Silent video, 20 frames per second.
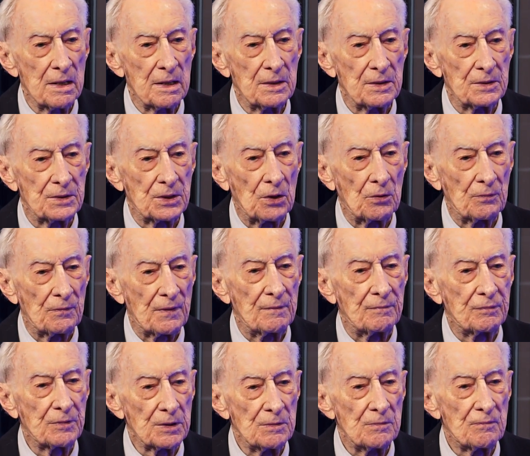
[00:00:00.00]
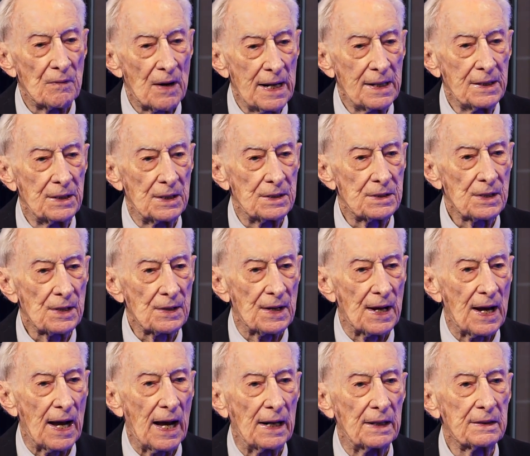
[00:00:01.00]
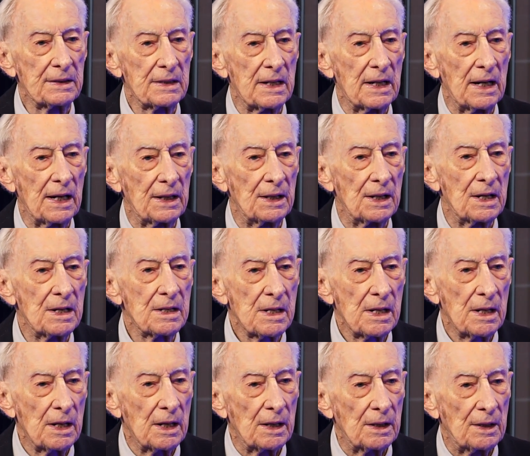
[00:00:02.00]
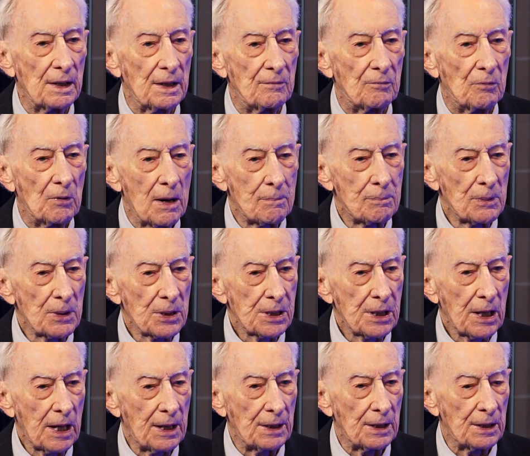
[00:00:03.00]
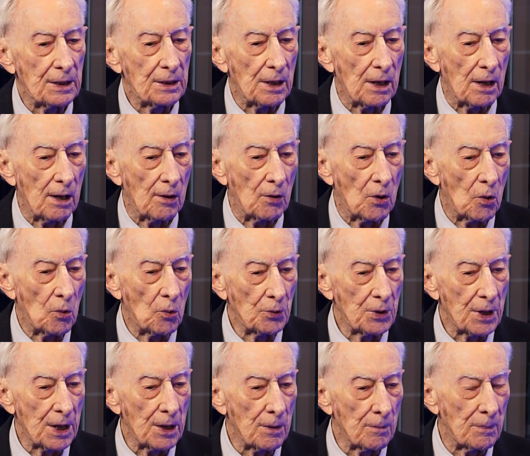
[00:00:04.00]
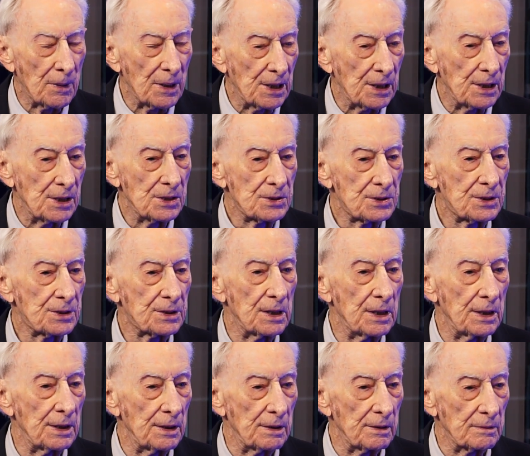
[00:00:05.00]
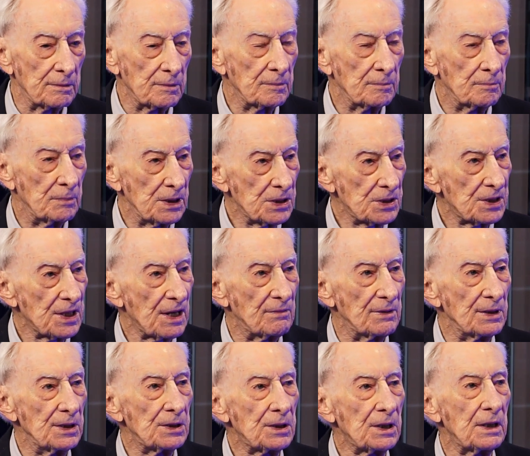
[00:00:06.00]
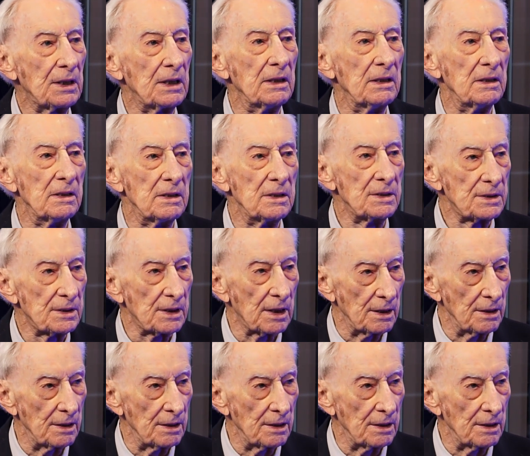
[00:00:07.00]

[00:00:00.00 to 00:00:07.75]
so they've confined it to that, and they've replicated our old air base and B-17s,